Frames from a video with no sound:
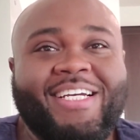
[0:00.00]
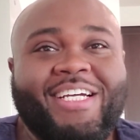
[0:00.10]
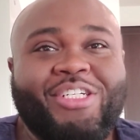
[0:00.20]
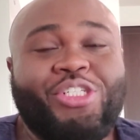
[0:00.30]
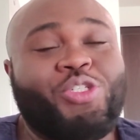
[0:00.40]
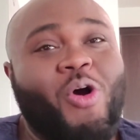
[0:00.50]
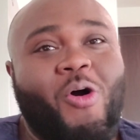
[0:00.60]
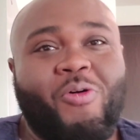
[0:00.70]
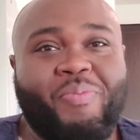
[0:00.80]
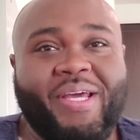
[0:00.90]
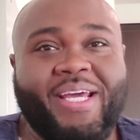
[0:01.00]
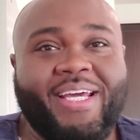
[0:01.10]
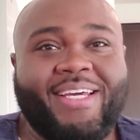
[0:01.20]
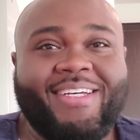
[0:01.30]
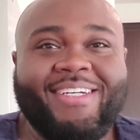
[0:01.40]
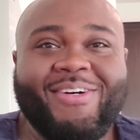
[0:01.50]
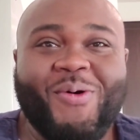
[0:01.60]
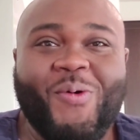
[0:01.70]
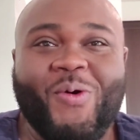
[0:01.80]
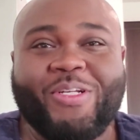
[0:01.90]
strong big
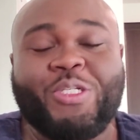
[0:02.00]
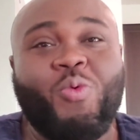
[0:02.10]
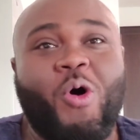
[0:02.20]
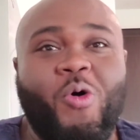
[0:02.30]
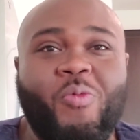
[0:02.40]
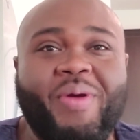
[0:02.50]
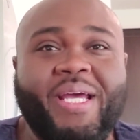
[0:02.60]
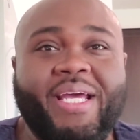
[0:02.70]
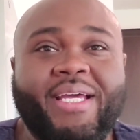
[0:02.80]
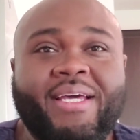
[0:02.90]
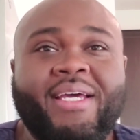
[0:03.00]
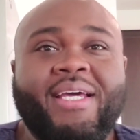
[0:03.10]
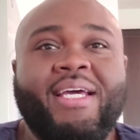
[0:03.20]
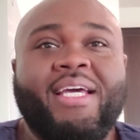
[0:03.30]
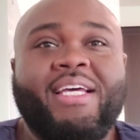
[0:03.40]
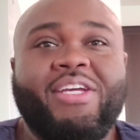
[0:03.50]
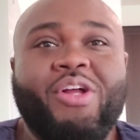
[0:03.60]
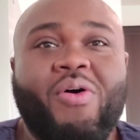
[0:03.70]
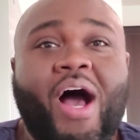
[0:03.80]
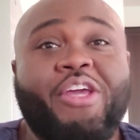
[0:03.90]
or swole big. You
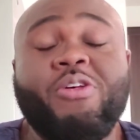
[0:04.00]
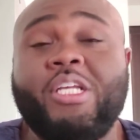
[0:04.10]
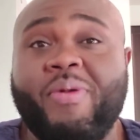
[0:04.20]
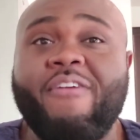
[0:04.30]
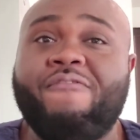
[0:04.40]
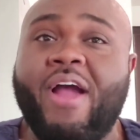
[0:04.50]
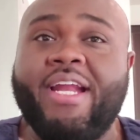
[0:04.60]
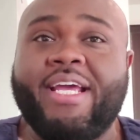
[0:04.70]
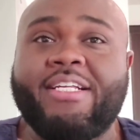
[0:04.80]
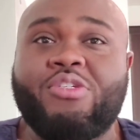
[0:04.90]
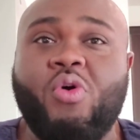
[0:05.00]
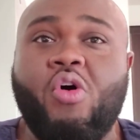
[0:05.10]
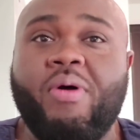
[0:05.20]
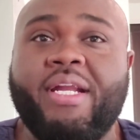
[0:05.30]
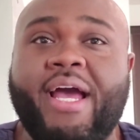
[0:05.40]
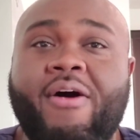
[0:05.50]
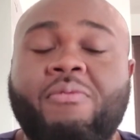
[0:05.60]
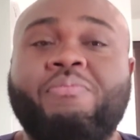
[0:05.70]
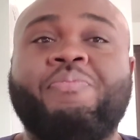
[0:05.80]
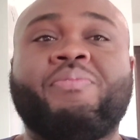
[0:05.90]
know, I used to be afraid to get swole, but
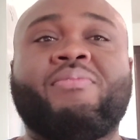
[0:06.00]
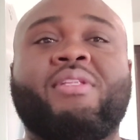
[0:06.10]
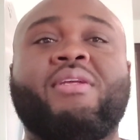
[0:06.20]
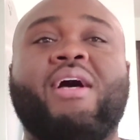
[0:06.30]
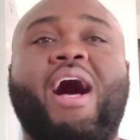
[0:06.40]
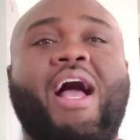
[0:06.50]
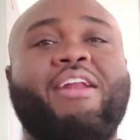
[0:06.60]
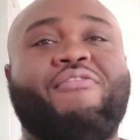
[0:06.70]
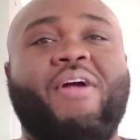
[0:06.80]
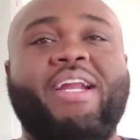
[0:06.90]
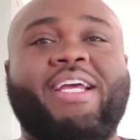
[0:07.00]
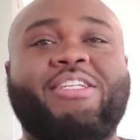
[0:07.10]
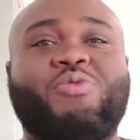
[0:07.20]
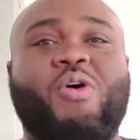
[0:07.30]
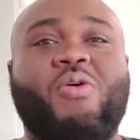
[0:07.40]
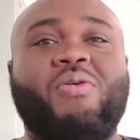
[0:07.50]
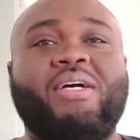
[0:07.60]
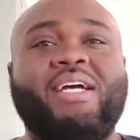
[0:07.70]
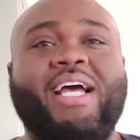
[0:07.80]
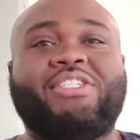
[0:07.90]
now I ain't afraid to get swole.
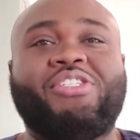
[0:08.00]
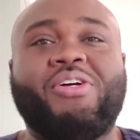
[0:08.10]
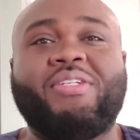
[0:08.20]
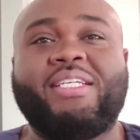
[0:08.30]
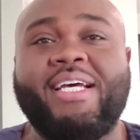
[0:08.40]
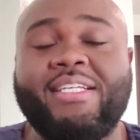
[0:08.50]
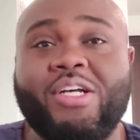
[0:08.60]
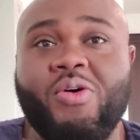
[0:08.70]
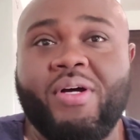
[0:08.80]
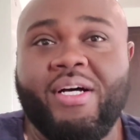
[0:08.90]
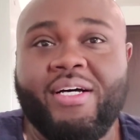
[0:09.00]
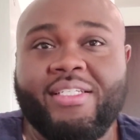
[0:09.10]
As the shirt says, go to